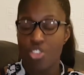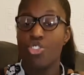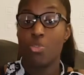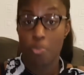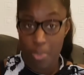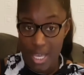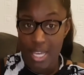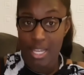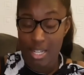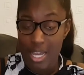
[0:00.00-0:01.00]
just
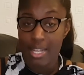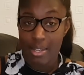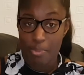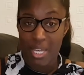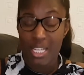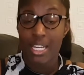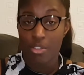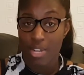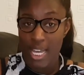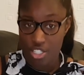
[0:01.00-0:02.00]
being in a
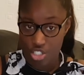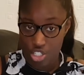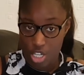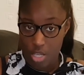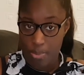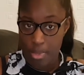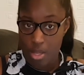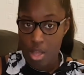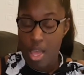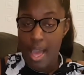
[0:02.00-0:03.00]
relationship
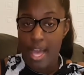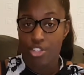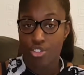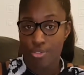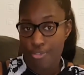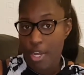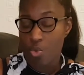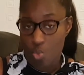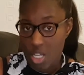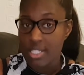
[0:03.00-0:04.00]
and your
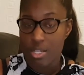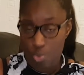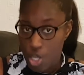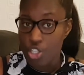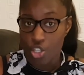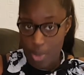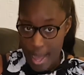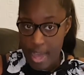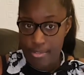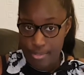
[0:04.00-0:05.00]
friend wanting what you
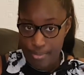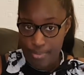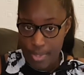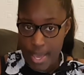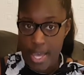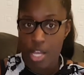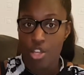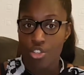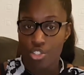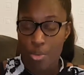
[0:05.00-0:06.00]
have, yeah?
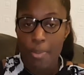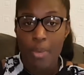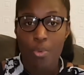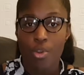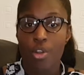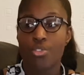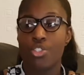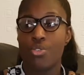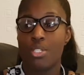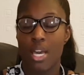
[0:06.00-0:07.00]
Some people will go
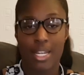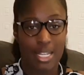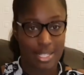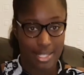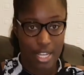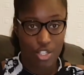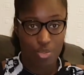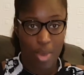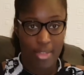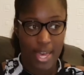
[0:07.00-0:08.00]
to certain extents
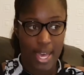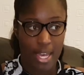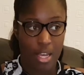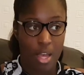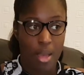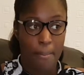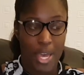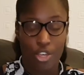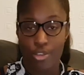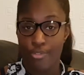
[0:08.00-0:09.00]
where they
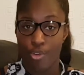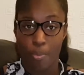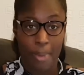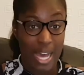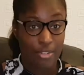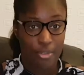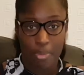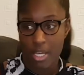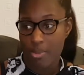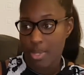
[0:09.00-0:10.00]
make you feel bad for
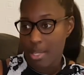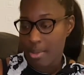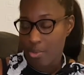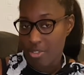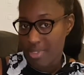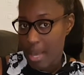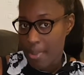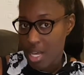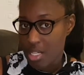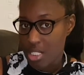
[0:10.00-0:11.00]
being with that
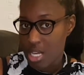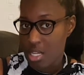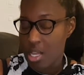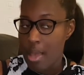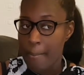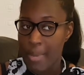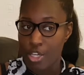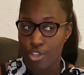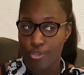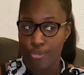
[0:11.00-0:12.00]
person,
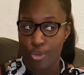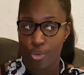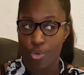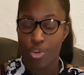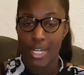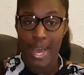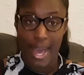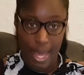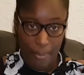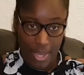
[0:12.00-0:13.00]
make you feel
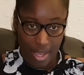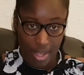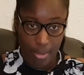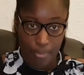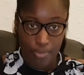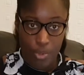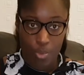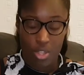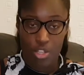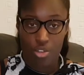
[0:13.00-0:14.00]
unhappy
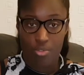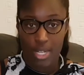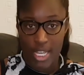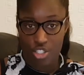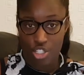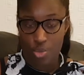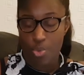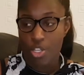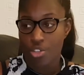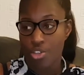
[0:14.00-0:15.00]
within your relationship
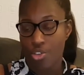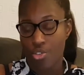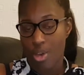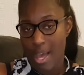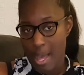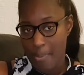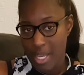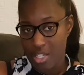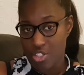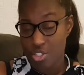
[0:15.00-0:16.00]
when you're
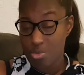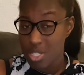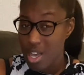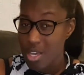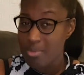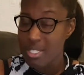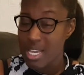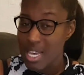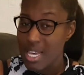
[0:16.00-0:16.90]
happy. Sometimes